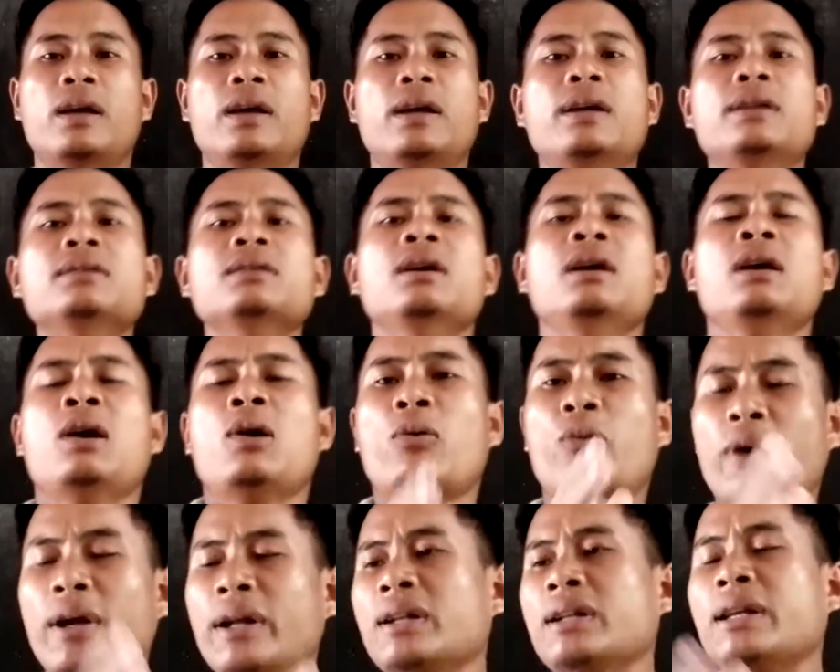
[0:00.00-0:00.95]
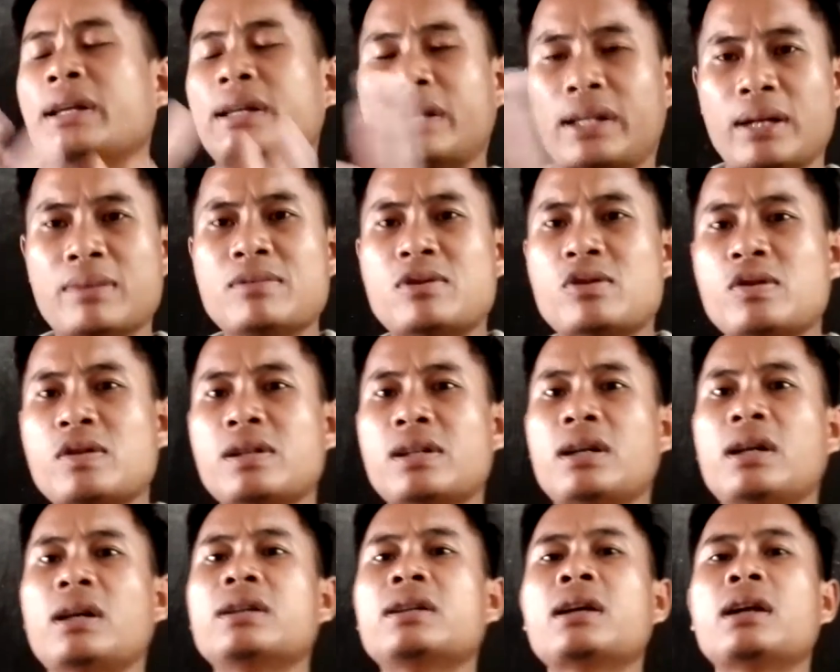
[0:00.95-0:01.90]
And when they came to
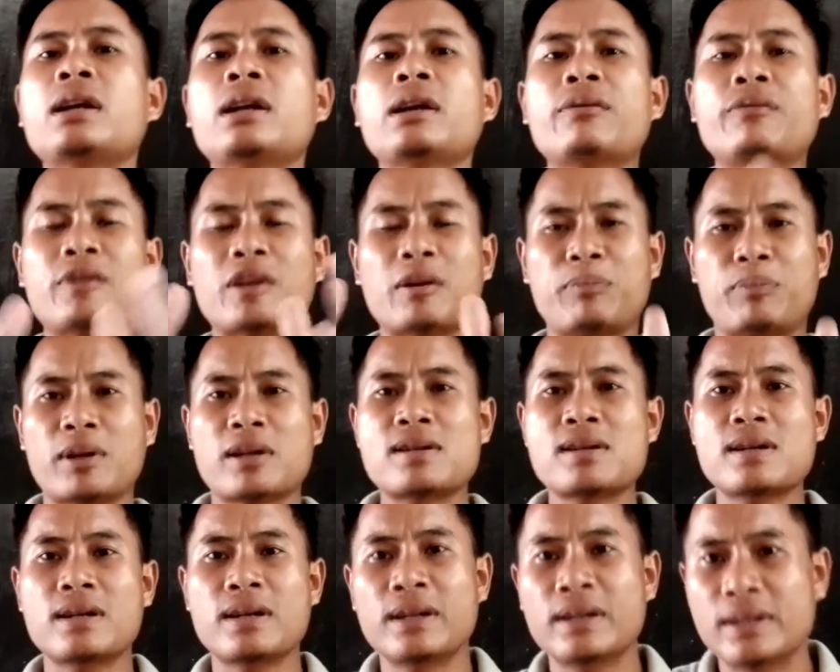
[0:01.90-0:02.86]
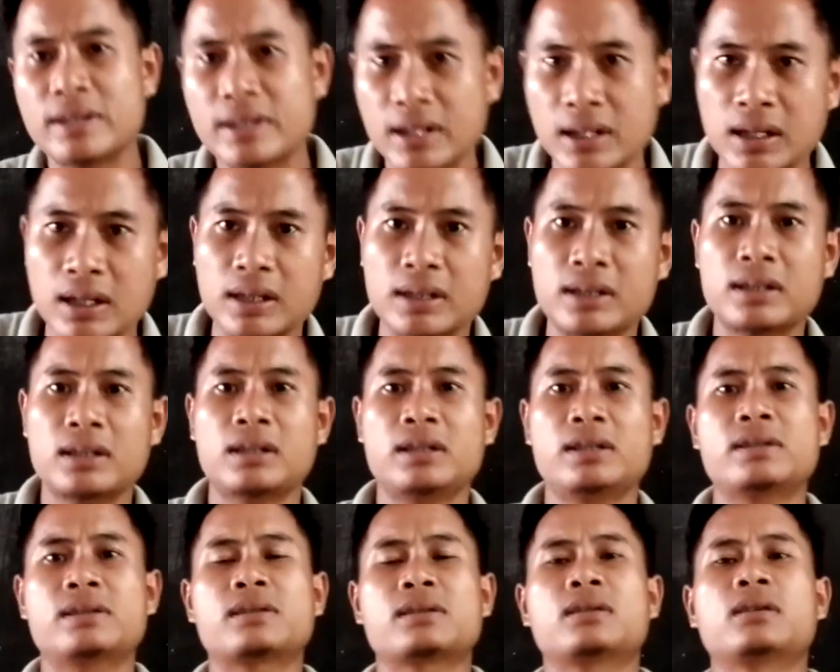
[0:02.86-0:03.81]
India, they lived a place in India
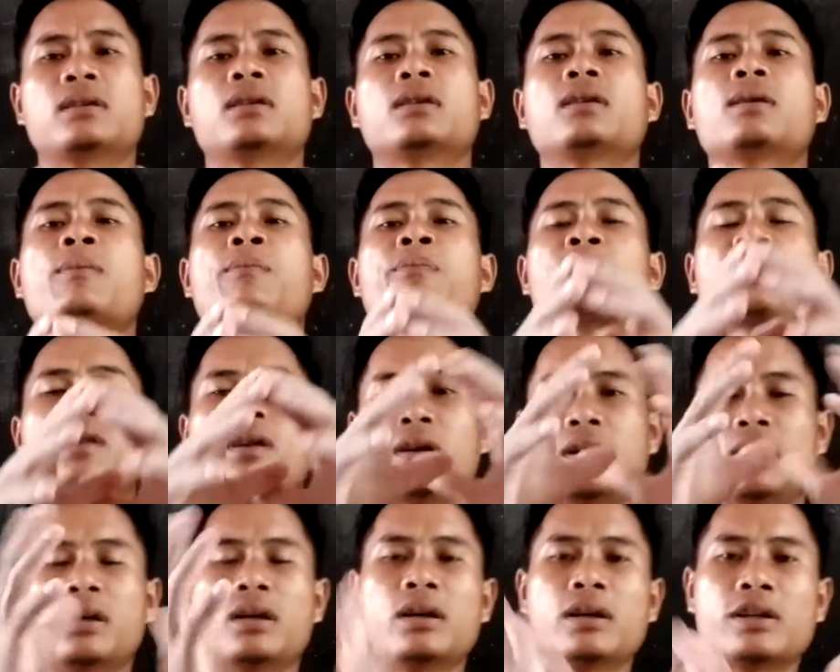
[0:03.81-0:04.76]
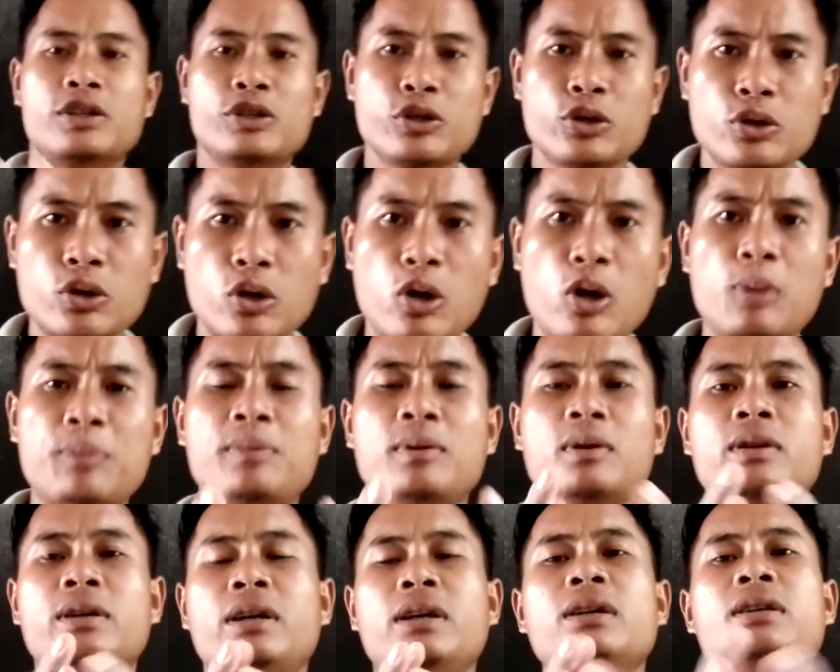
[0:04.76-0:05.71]
like
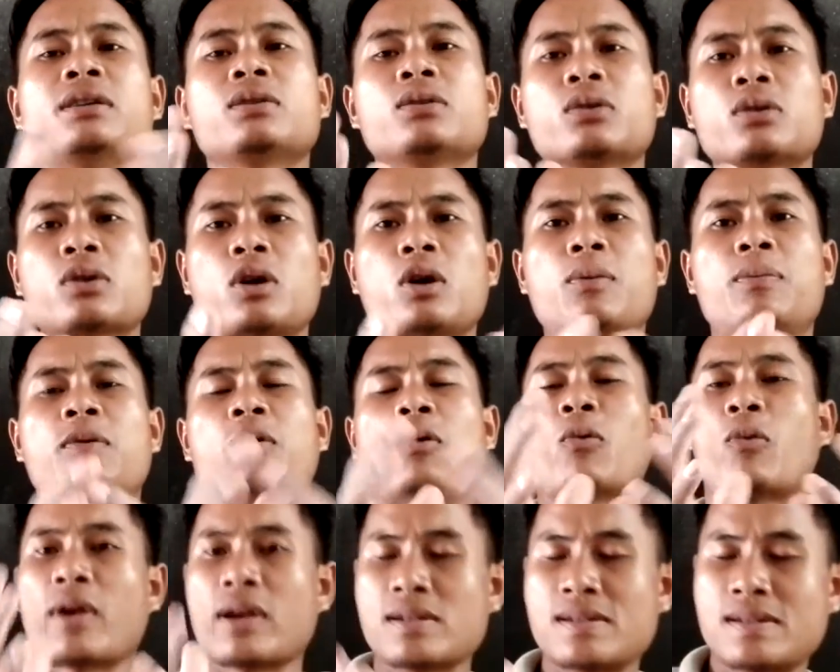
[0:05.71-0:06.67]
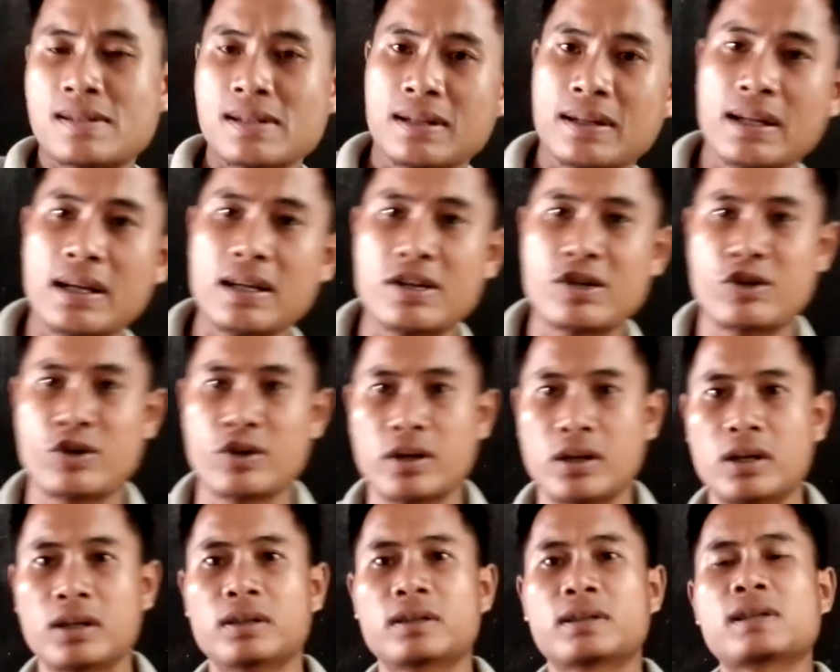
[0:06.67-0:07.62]
Europe, okay, Europe, Western
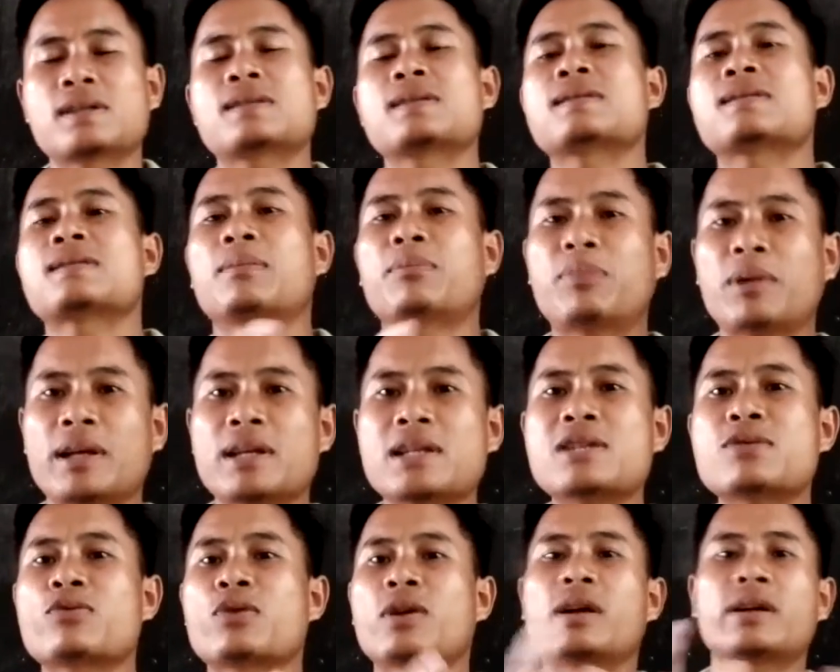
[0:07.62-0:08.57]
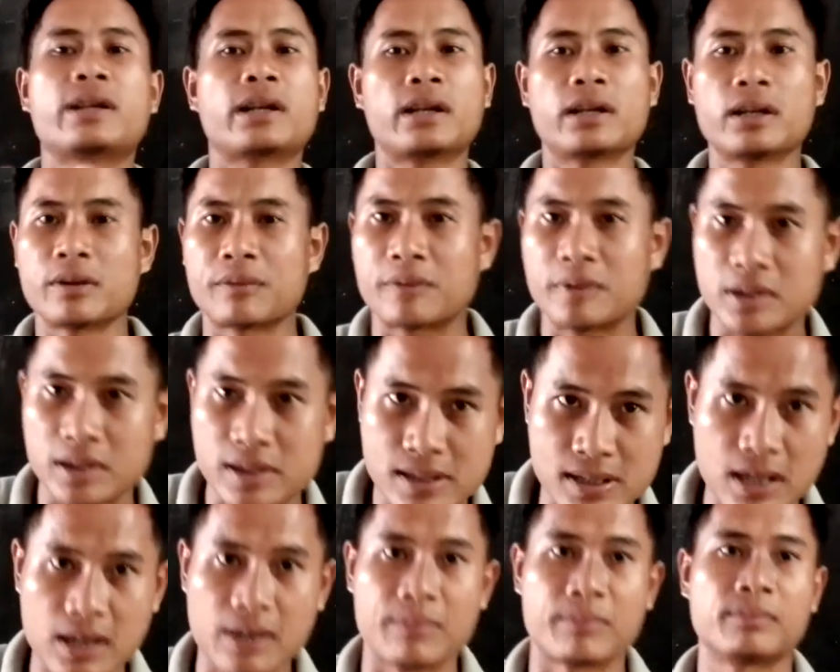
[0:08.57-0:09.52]
Asia. This is the place where they lived at the
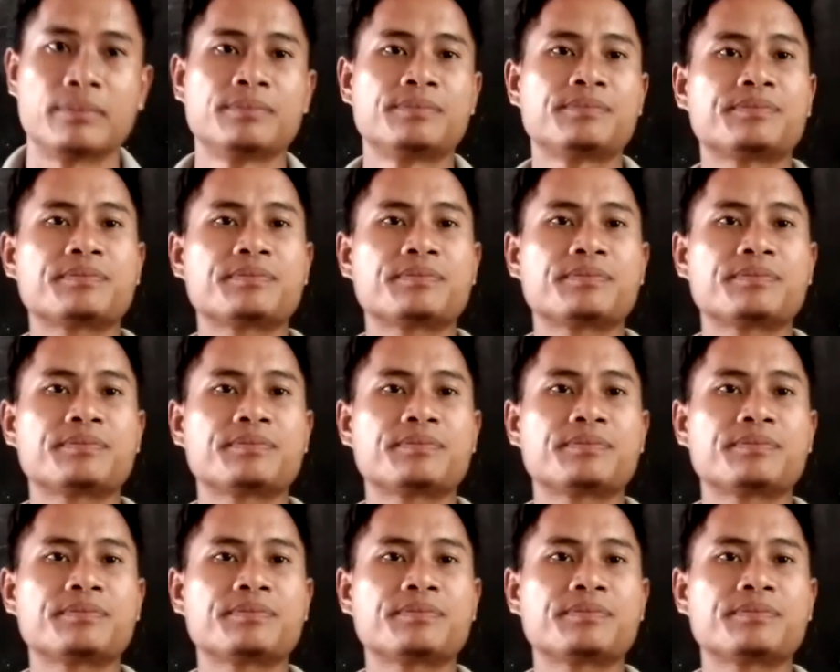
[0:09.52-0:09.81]
time.